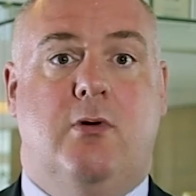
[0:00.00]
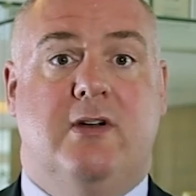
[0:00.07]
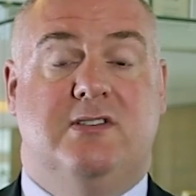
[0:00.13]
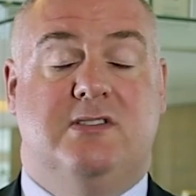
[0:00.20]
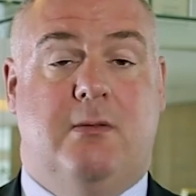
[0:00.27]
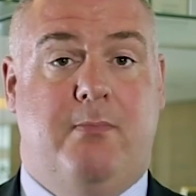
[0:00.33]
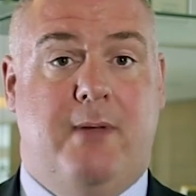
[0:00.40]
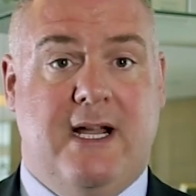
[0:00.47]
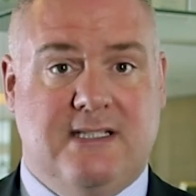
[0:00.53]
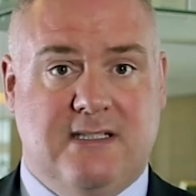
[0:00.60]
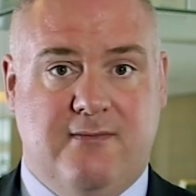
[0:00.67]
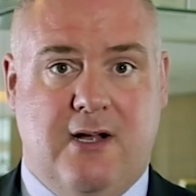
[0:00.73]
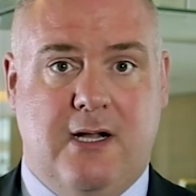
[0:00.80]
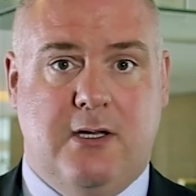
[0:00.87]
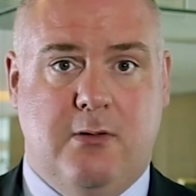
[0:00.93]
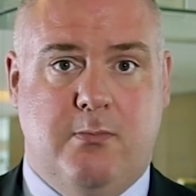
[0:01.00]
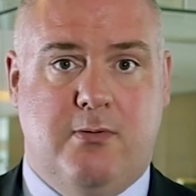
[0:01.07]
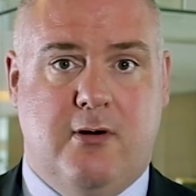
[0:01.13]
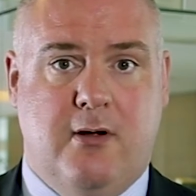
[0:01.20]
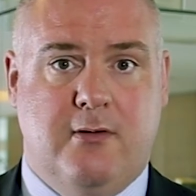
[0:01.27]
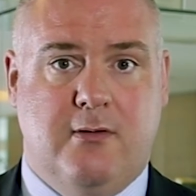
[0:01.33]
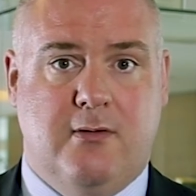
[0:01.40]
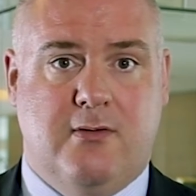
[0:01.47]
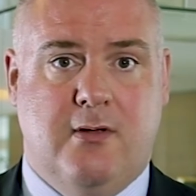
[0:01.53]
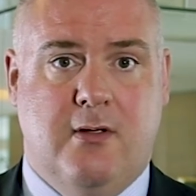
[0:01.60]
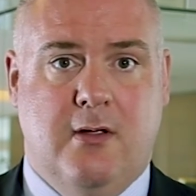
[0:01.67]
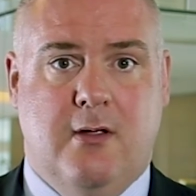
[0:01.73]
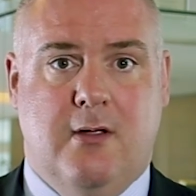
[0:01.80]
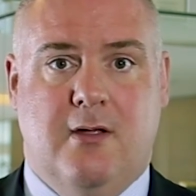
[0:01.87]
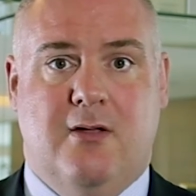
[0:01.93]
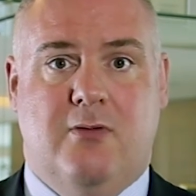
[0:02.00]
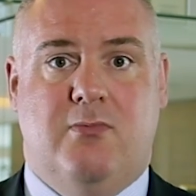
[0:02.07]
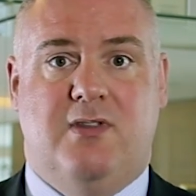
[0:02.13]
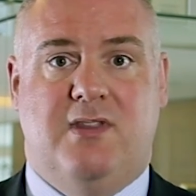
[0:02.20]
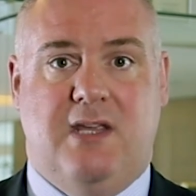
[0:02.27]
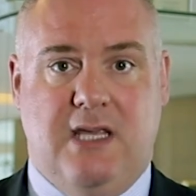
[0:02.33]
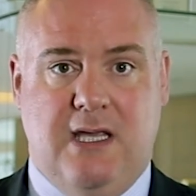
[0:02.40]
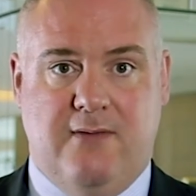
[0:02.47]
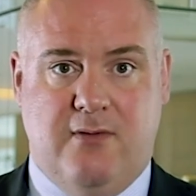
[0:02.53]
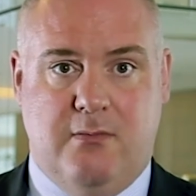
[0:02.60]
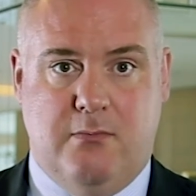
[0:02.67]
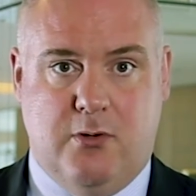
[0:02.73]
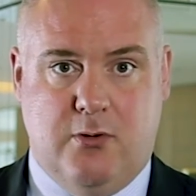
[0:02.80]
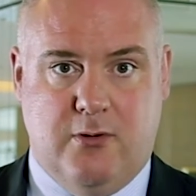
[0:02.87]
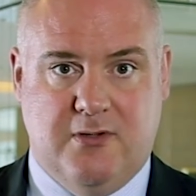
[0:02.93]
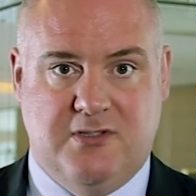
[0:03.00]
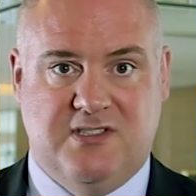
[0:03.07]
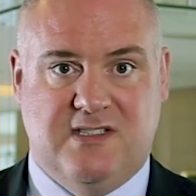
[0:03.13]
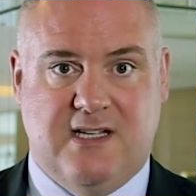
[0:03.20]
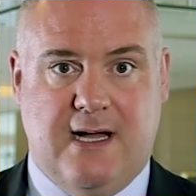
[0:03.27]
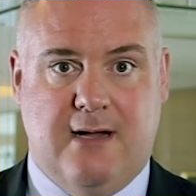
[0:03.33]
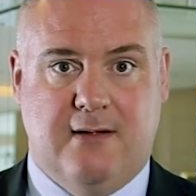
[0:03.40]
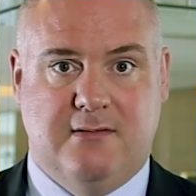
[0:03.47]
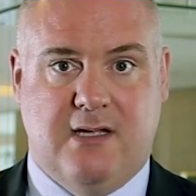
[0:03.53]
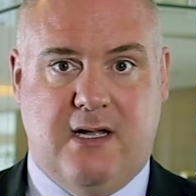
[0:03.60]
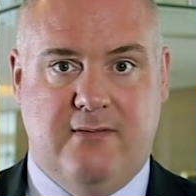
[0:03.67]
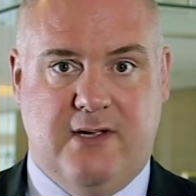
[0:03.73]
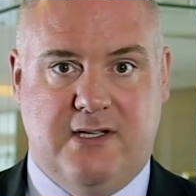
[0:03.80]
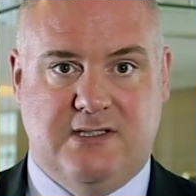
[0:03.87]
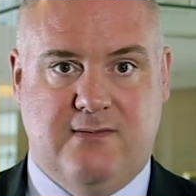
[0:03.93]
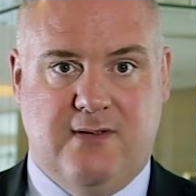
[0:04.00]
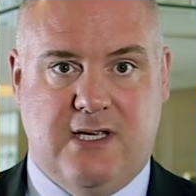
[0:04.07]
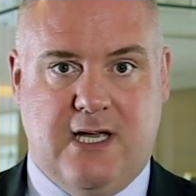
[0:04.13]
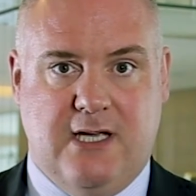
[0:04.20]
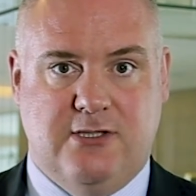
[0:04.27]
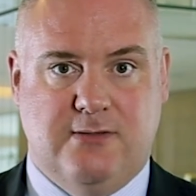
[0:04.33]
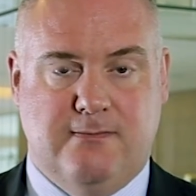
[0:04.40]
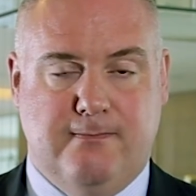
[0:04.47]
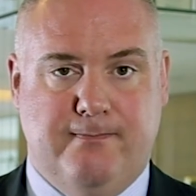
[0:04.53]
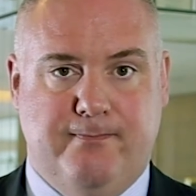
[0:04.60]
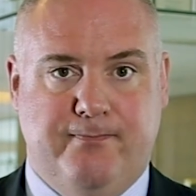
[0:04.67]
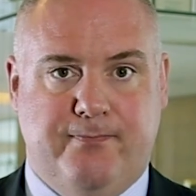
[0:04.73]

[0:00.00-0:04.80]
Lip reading: what is a better value product with even more style diversification.